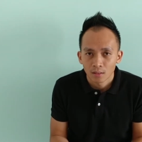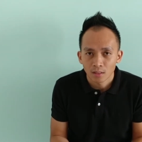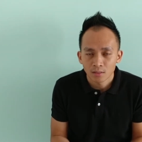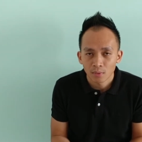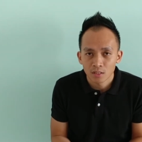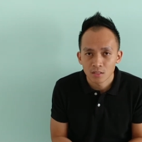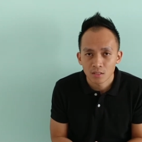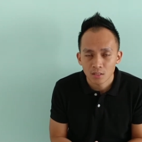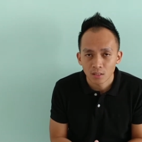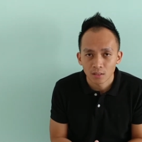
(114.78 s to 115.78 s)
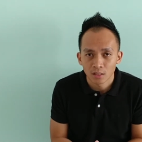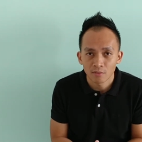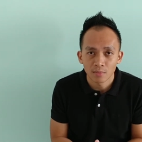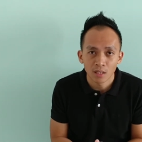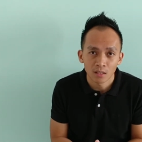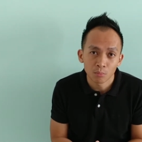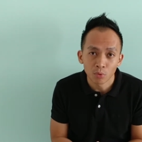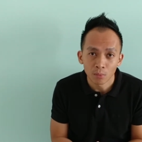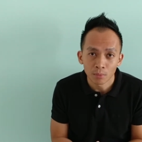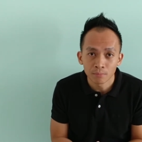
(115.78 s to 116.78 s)
Doesn't much give me any
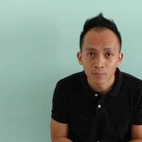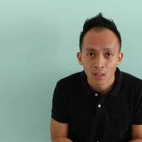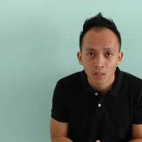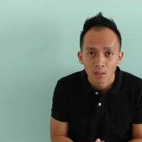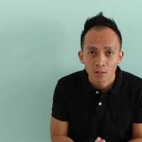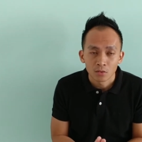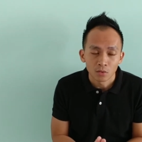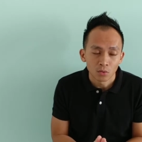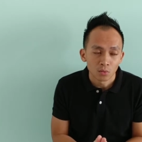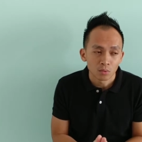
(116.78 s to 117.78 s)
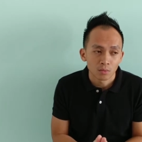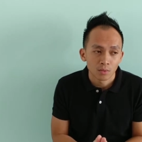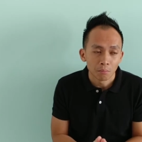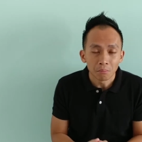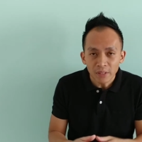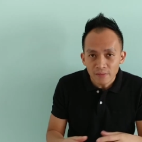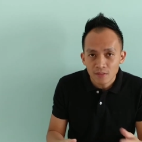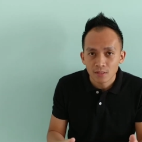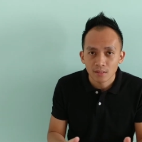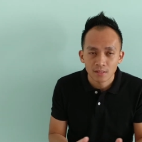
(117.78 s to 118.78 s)
problem. So me
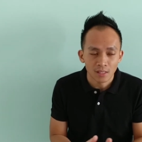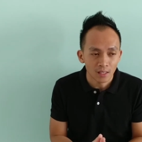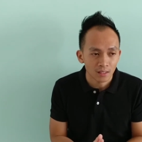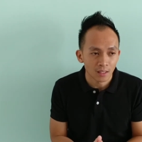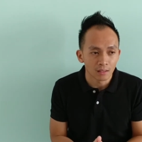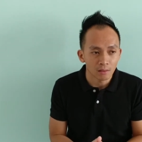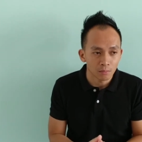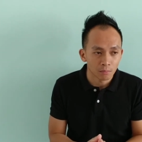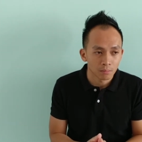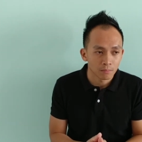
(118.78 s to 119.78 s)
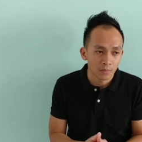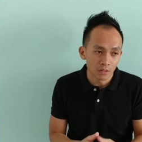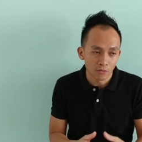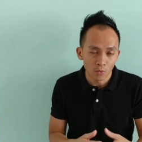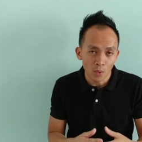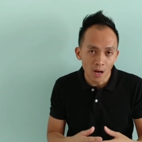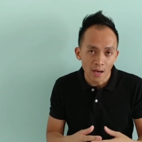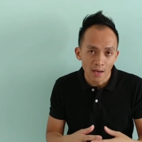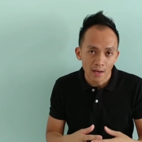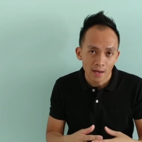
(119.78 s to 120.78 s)
saying that if you
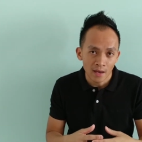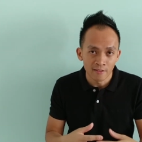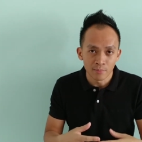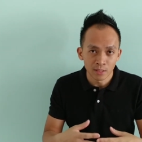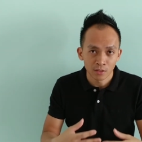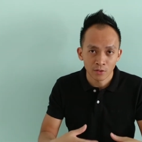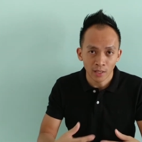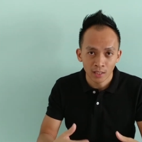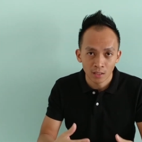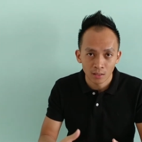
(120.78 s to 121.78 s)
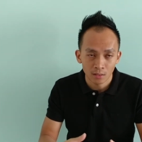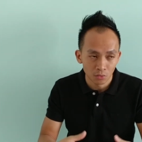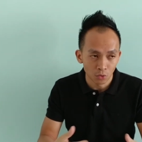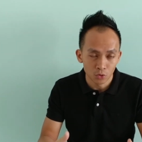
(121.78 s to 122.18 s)
have been cracking your